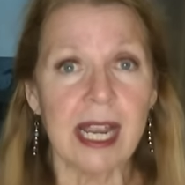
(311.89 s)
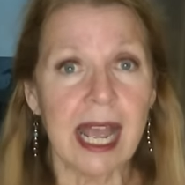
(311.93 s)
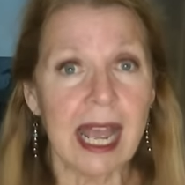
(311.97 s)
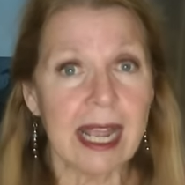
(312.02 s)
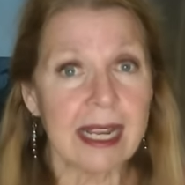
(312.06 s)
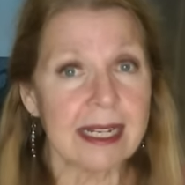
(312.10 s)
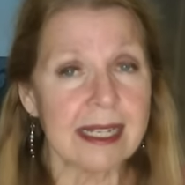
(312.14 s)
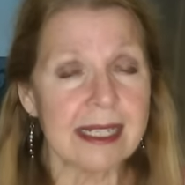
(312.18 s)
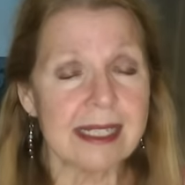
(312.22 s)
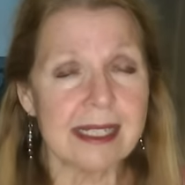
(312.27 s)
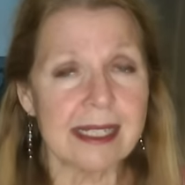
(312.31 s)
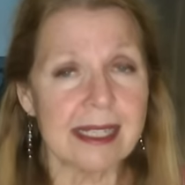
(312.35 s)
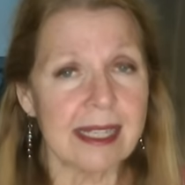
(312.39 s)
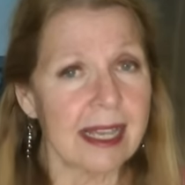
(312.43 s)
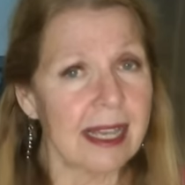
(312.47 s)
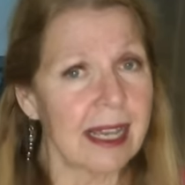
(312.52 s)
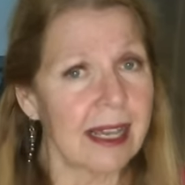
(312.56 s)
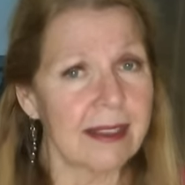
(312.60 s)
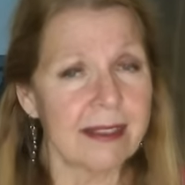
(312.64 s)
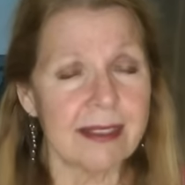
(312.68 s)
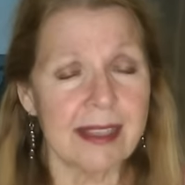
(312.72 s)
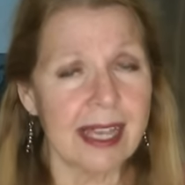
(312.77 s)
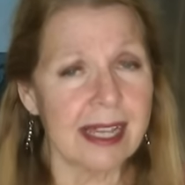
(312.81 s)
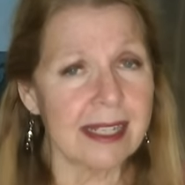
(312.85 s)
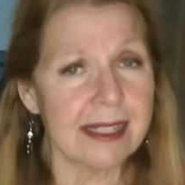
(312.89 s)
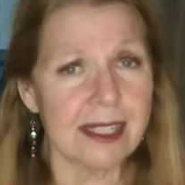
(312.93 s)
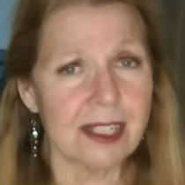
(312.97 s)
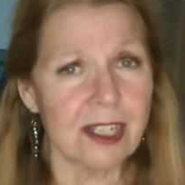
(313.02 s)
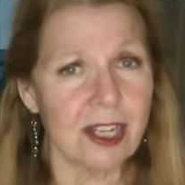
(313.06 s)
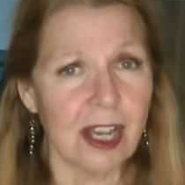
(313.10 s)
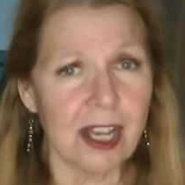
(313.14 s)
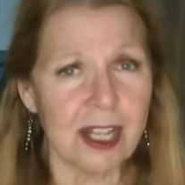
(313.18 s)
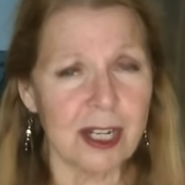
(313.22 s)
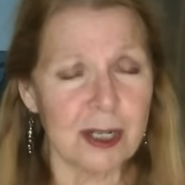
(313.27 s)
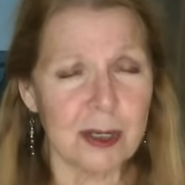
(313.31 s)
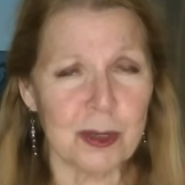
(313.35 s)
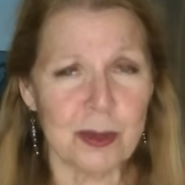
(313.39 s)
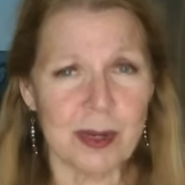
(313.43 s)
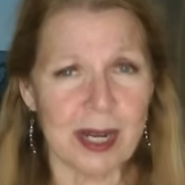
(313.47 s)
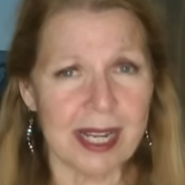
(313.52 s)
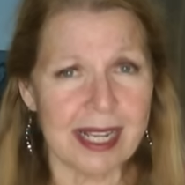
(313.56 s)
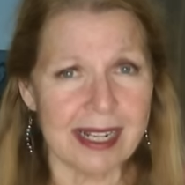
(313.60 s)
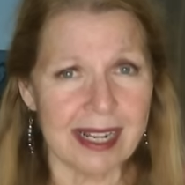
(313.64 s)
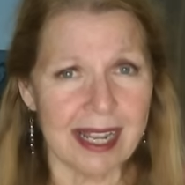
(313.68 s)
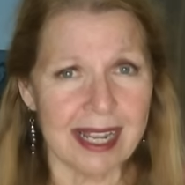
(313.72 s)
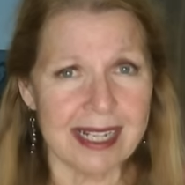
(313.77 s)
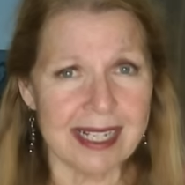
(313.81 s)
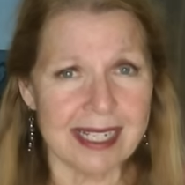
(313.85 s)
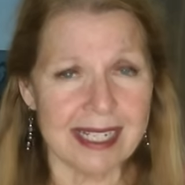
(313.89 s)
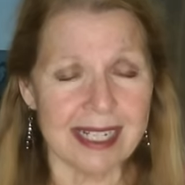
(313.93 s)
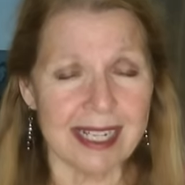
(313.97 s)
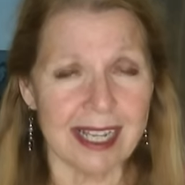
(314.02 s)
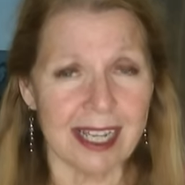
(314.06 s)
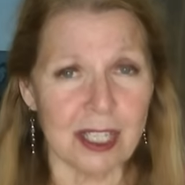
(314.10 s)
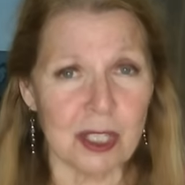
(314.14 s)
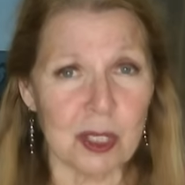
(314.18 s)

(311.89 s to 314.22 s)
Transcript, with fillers: because that, that's not a great idea.